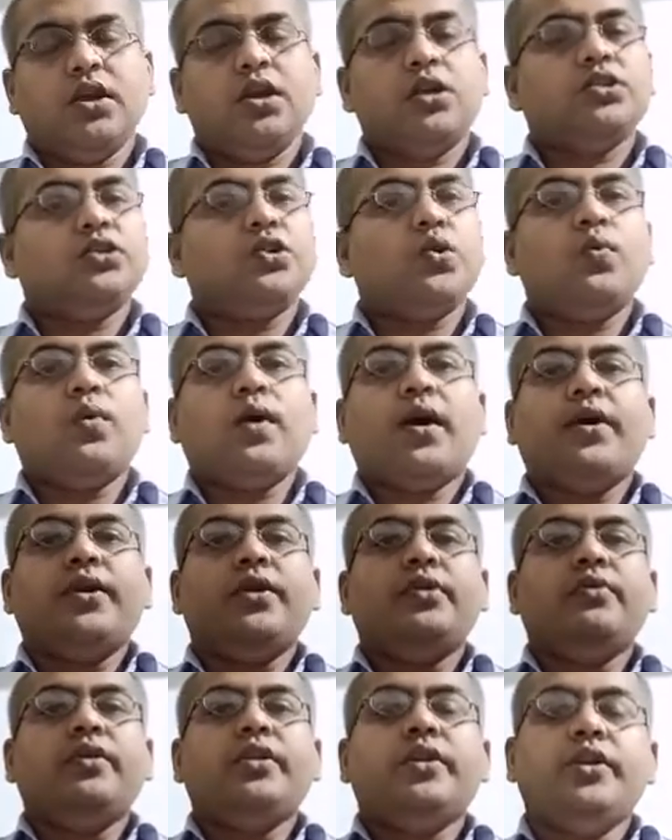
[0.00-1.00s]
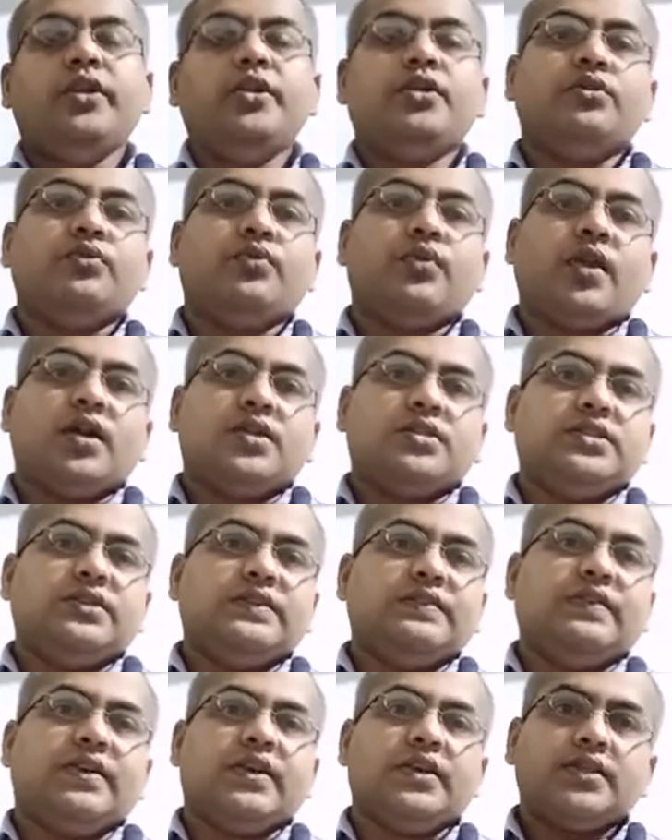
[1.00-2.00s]
So why do we need to
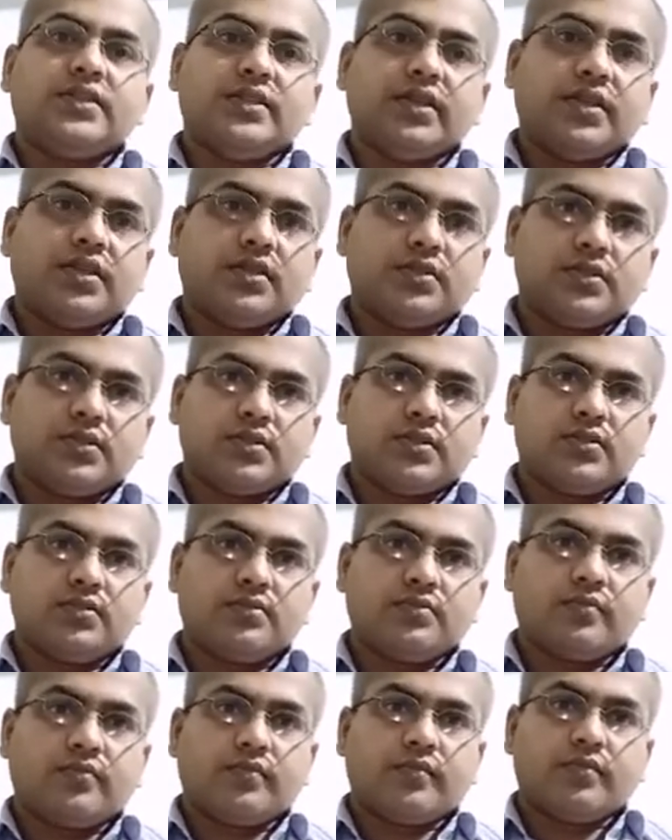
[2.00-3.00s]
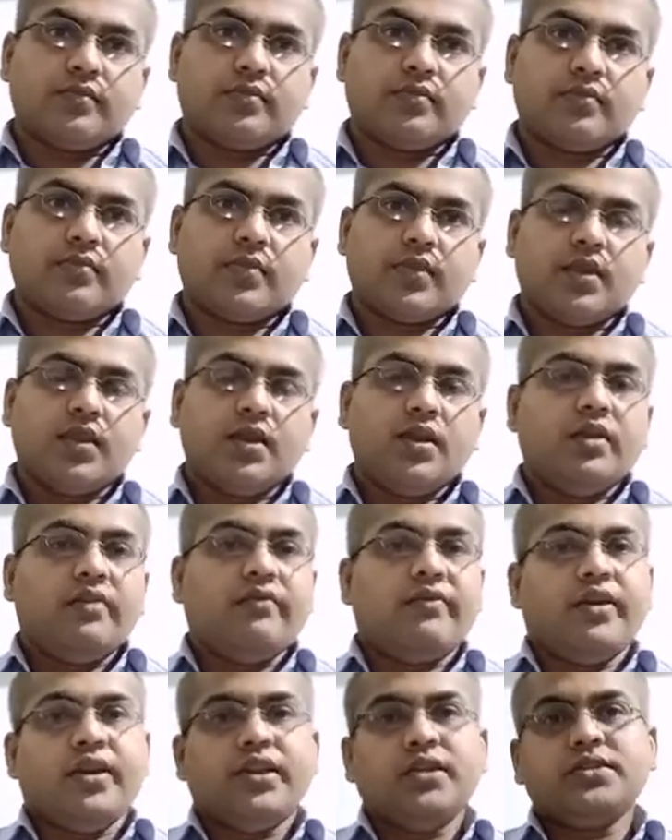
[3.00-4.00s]
classify things?
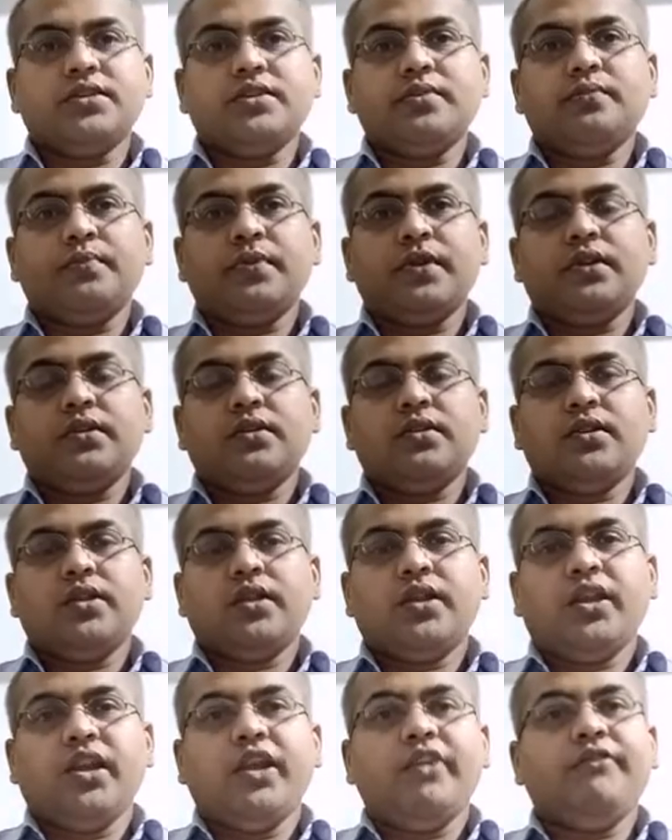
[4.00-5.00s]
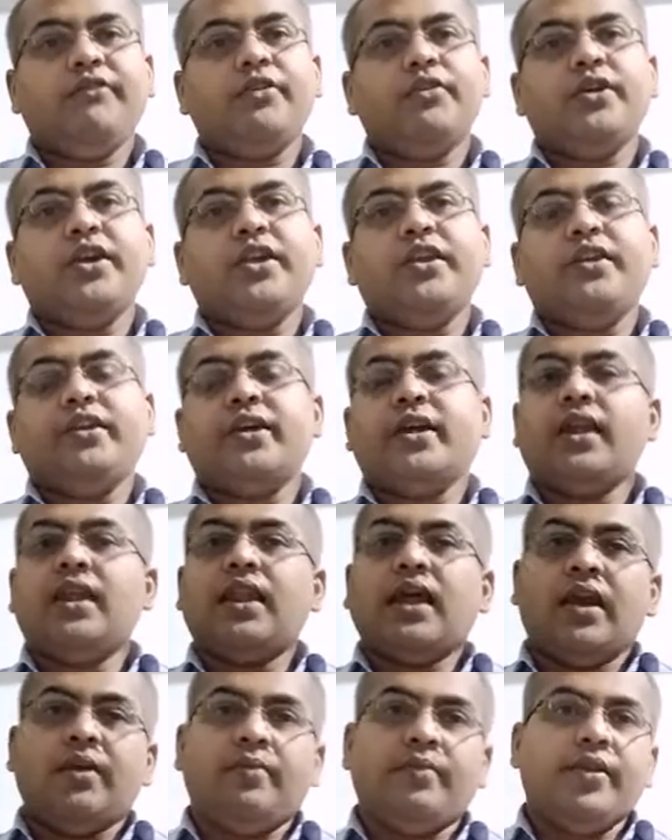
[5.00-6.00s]
Very simple. If you enter a
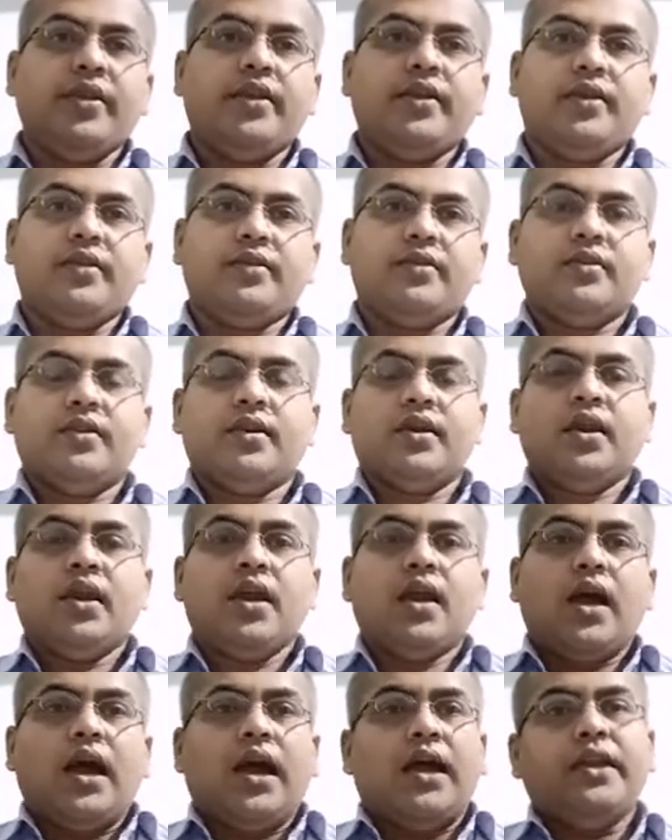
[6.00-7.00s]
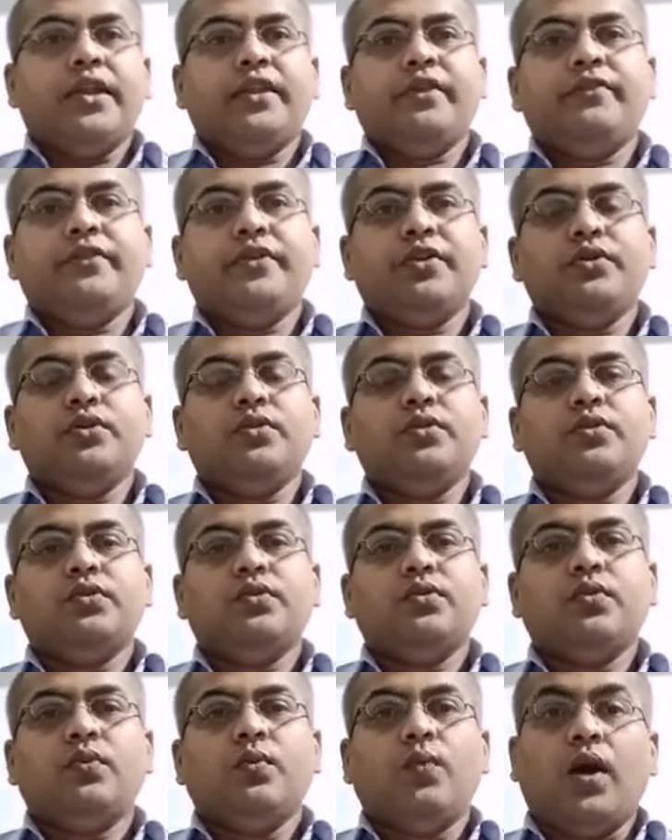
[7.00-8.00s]
library and if you
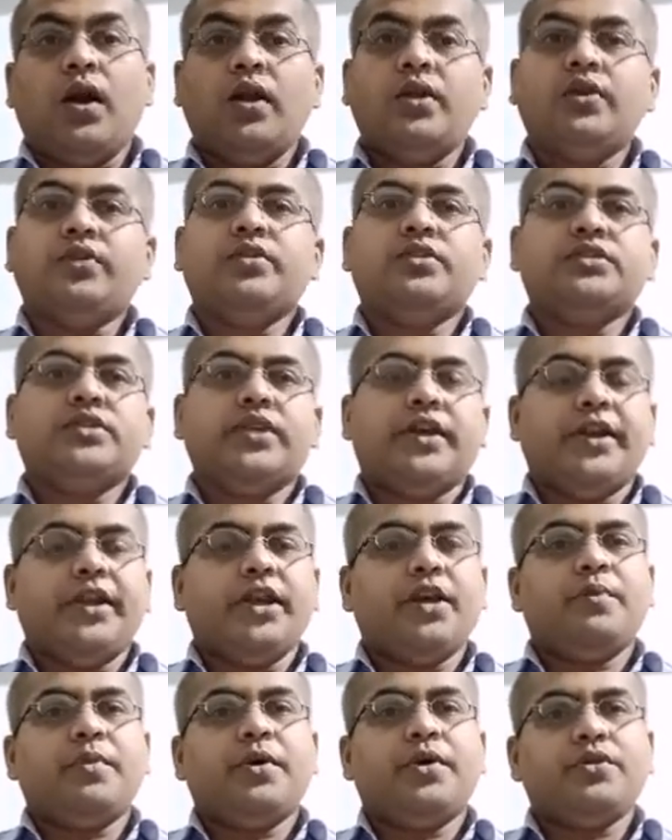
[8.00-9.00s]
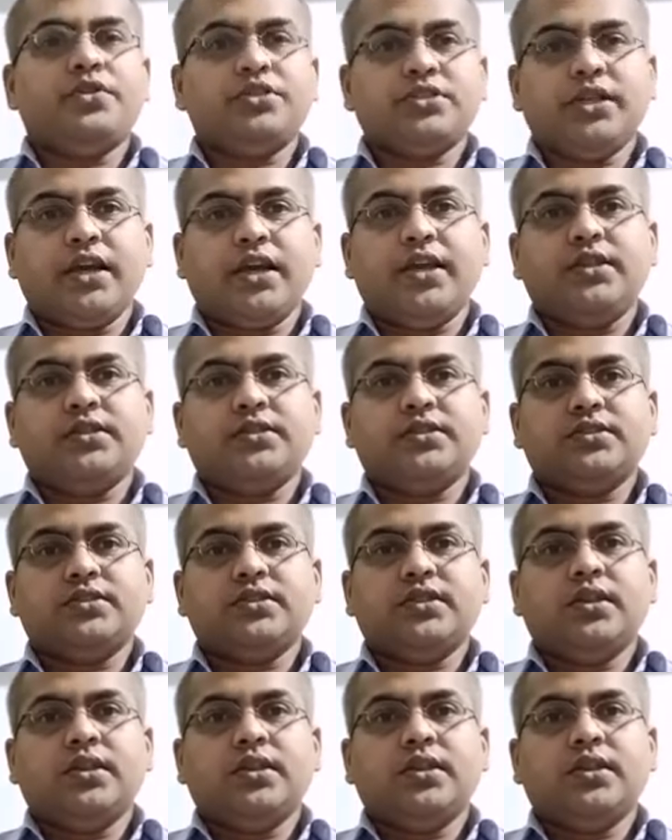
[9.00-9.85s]
want to study about science,